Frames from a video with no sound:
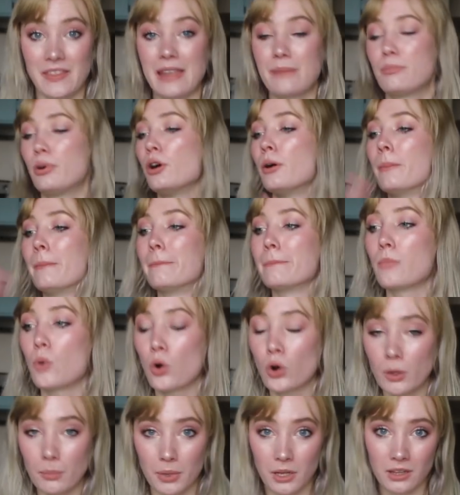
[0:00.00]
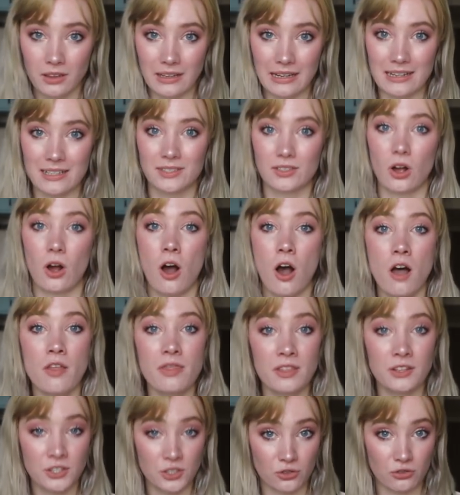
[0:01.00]
They put more police
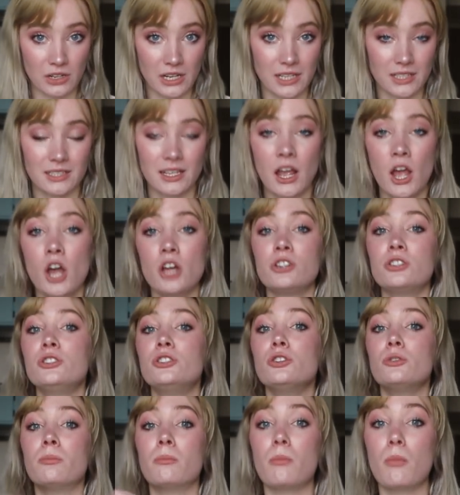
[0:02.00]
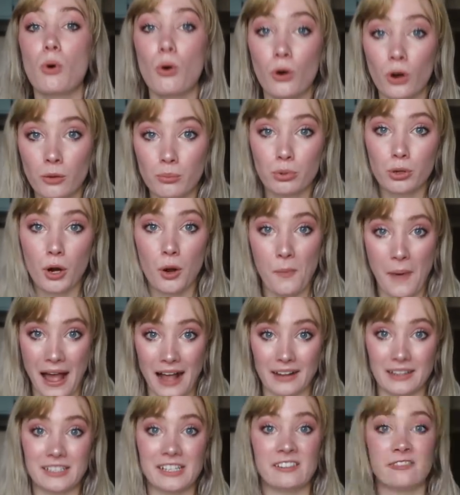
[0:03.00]
on the streets to do more
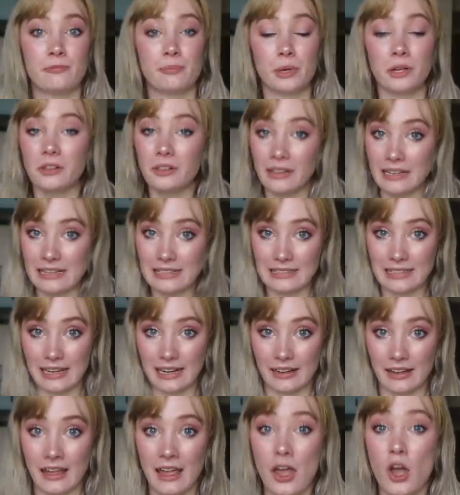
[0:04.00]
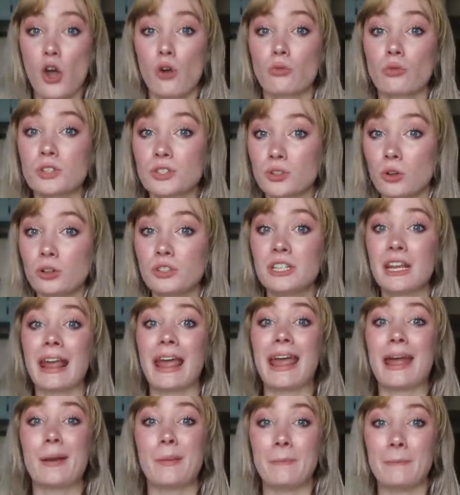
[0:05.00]
proactive policing, resulting
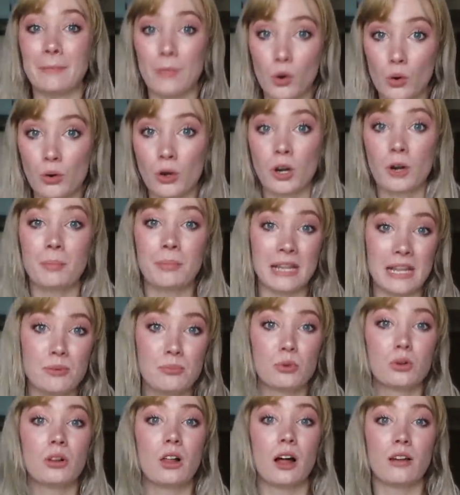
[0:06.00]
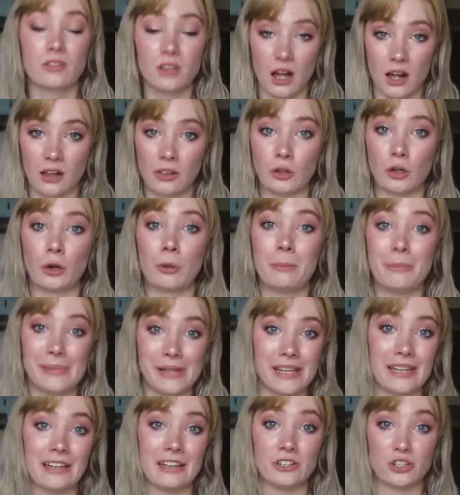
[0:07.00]
in more people of color
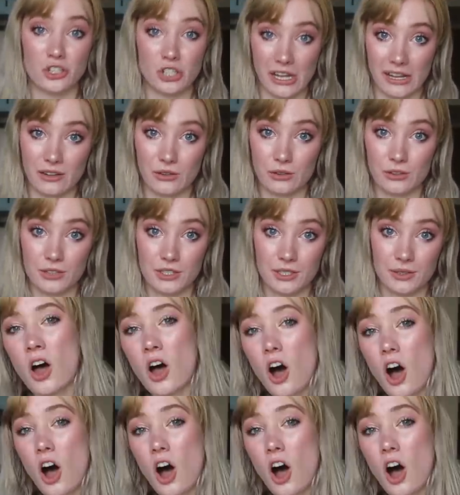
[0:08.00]
being jailed.